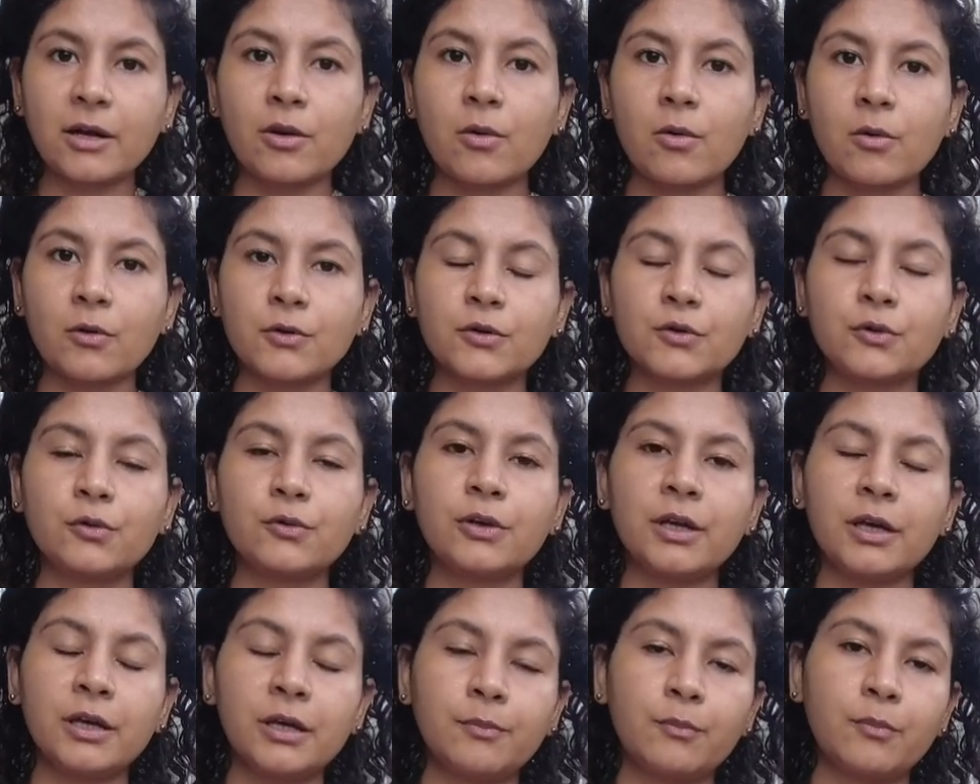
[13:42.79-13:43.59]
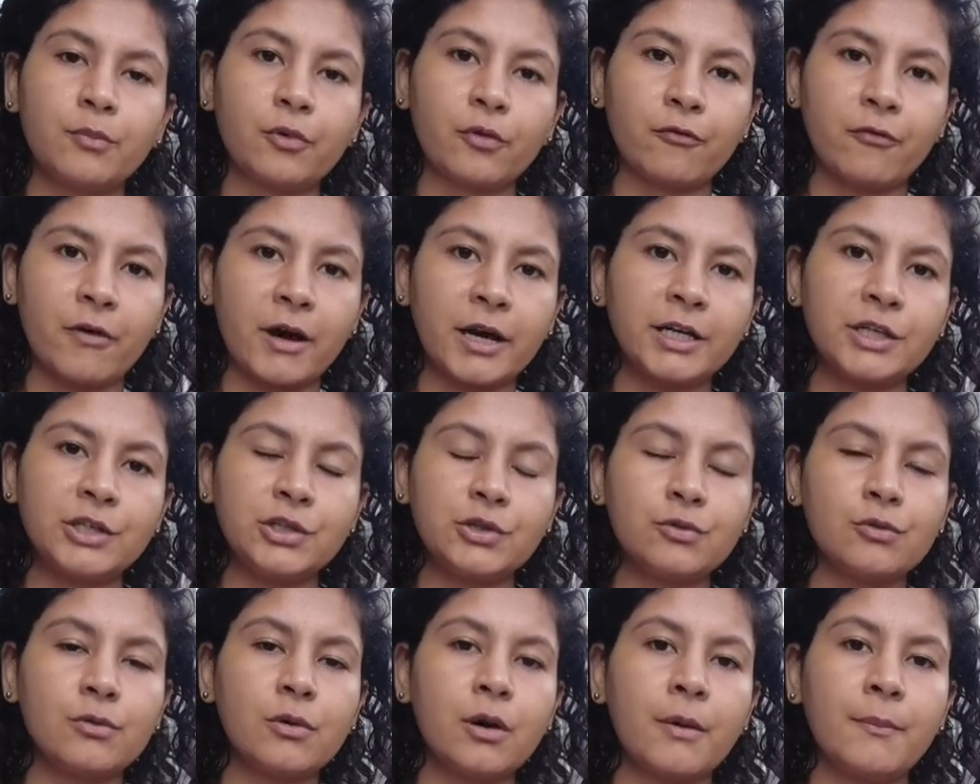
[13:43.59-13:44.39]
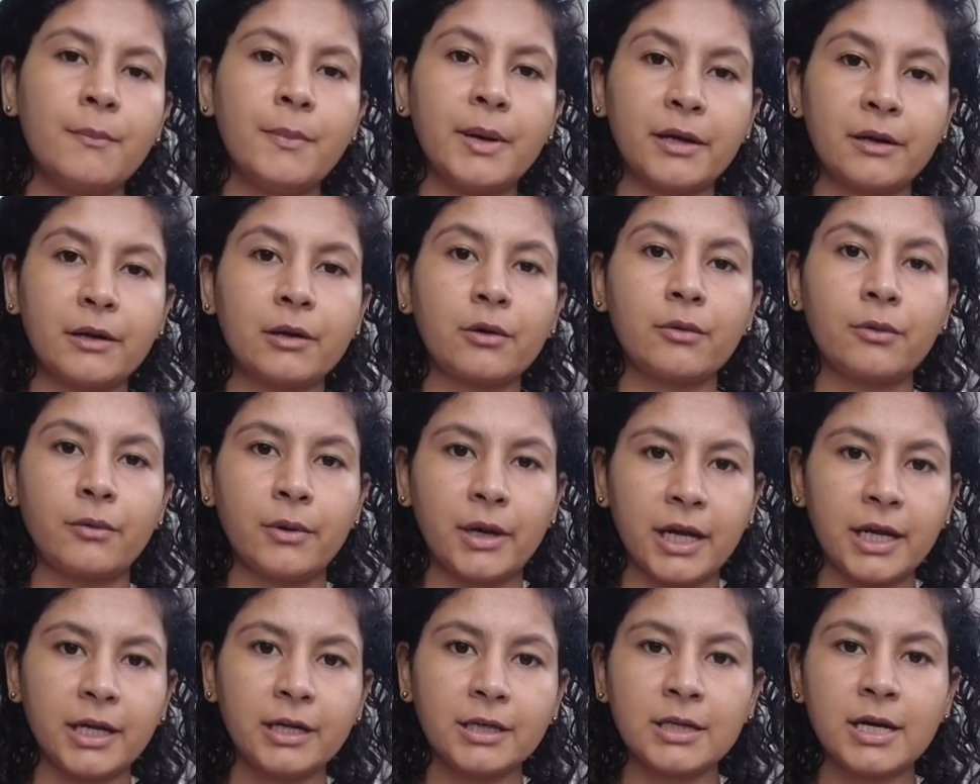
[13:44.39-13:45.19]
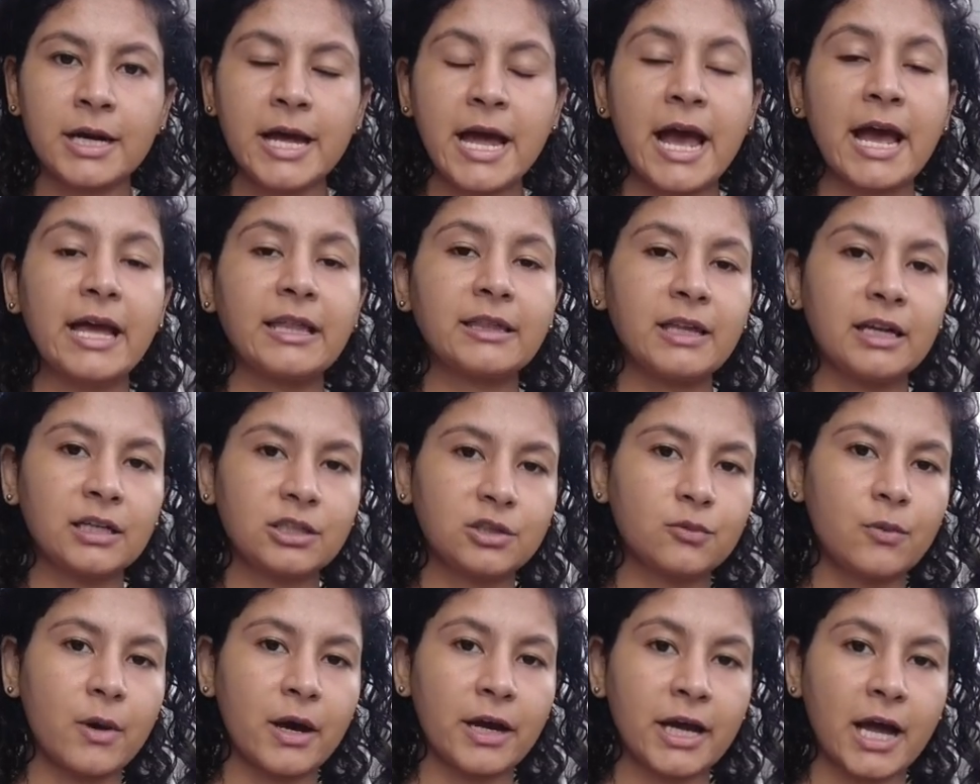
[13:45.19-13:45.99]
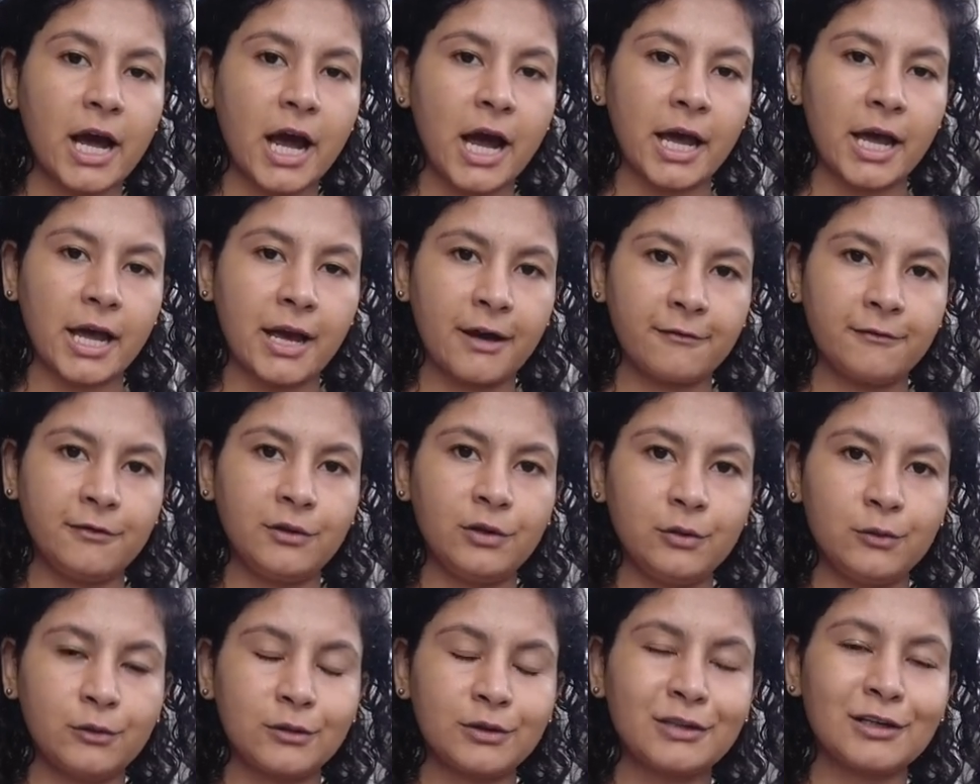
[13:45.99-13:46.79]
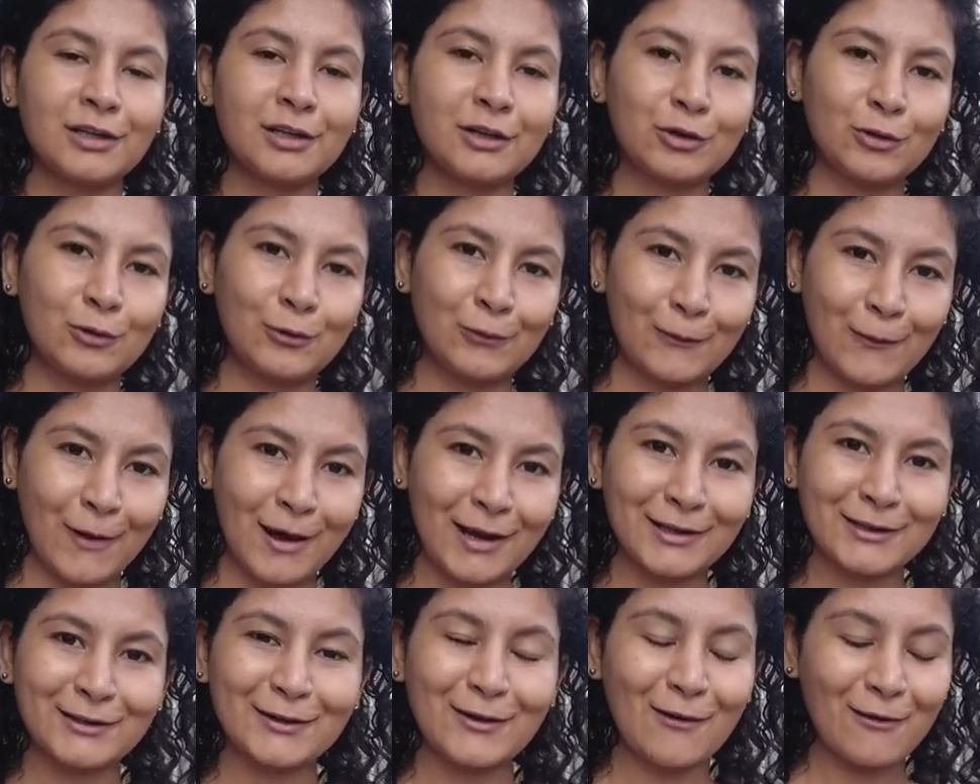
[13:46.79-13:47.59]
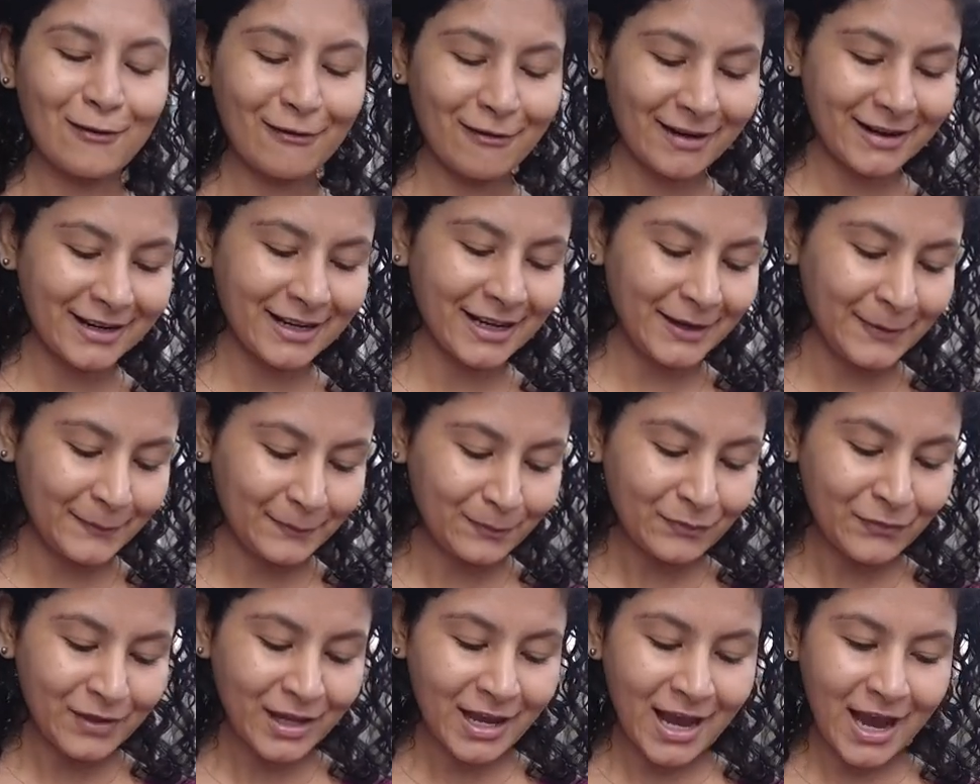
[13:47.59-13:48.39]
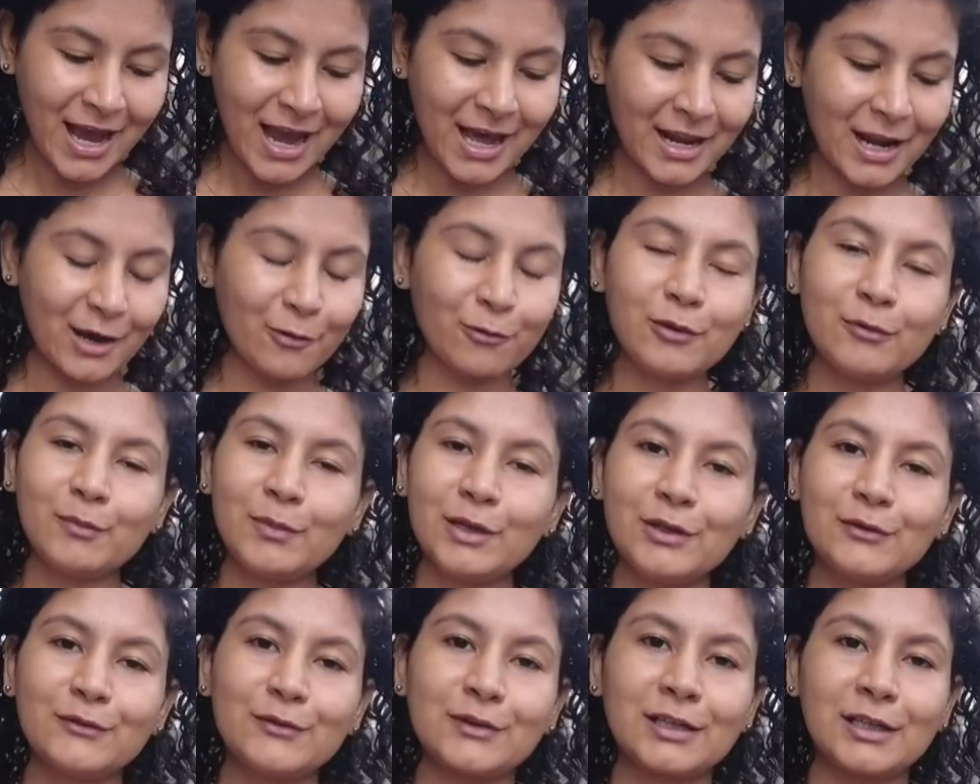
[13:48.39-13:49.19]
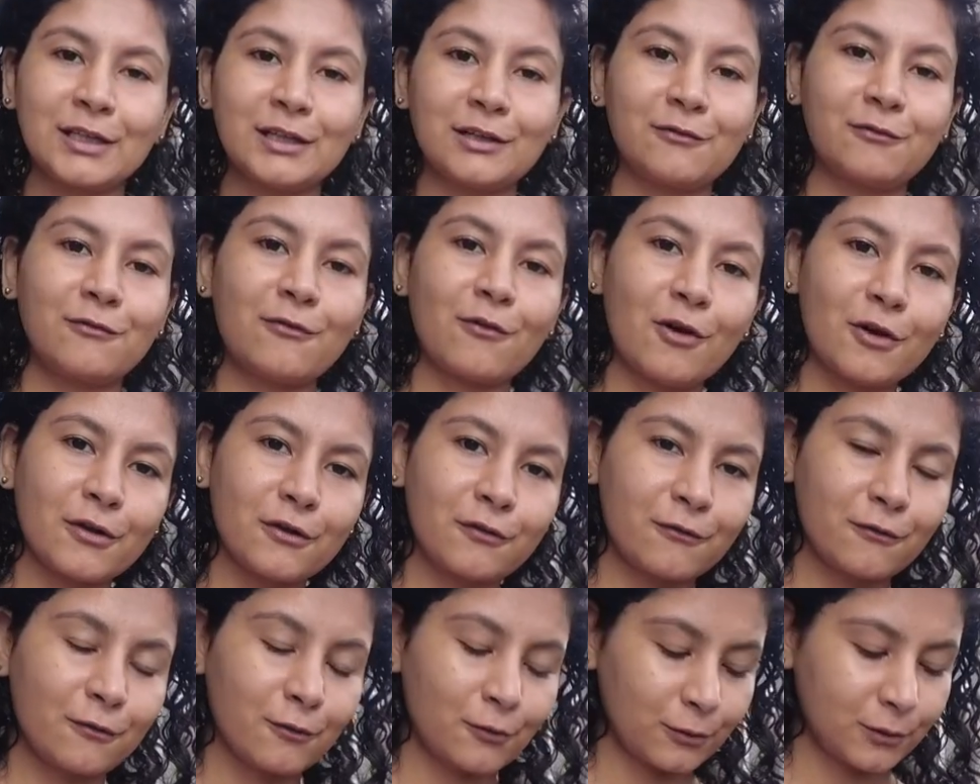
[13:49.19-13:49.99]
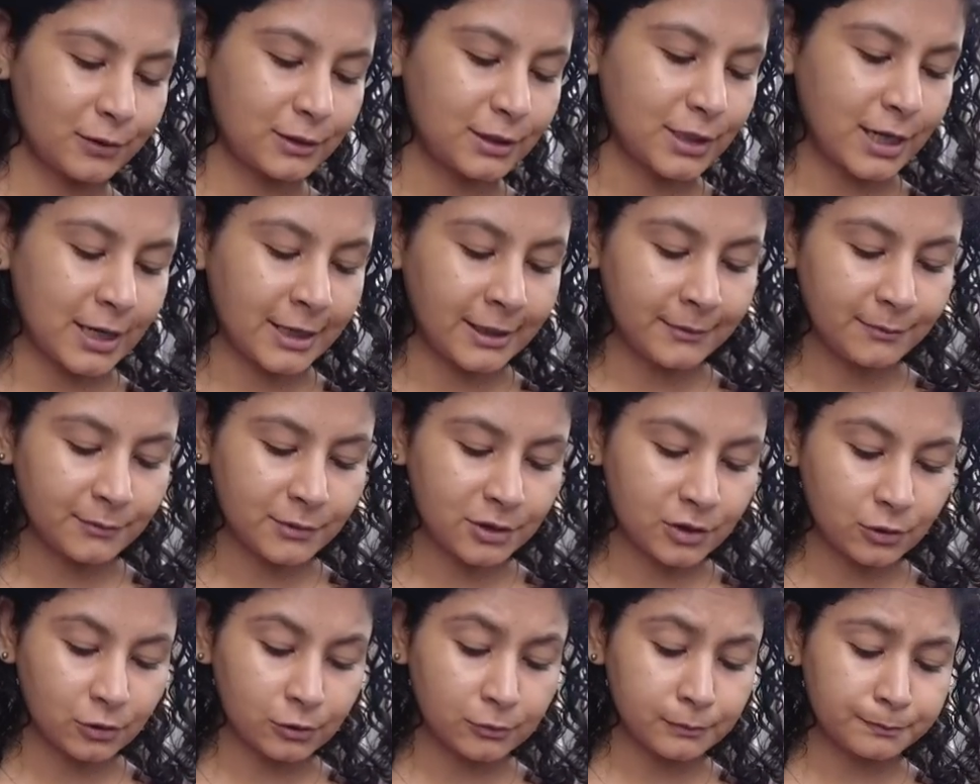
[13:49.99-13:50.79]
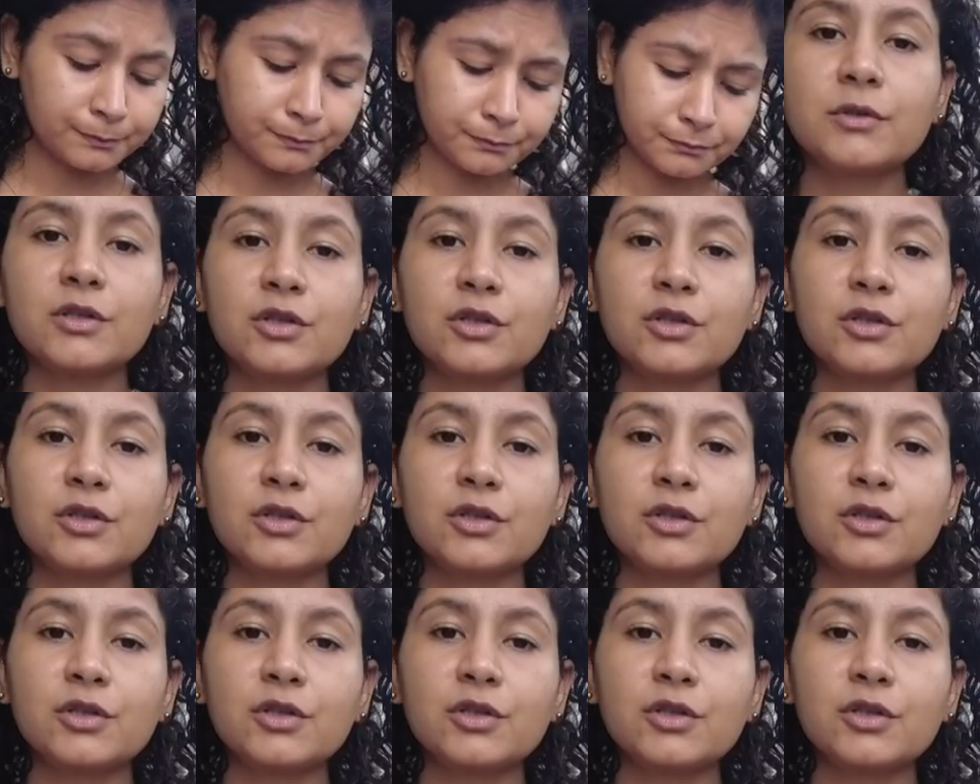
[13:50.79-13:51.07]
and also they provide you a better rate, and that's why I have used it thrice already and I will be using it for the fourth time. So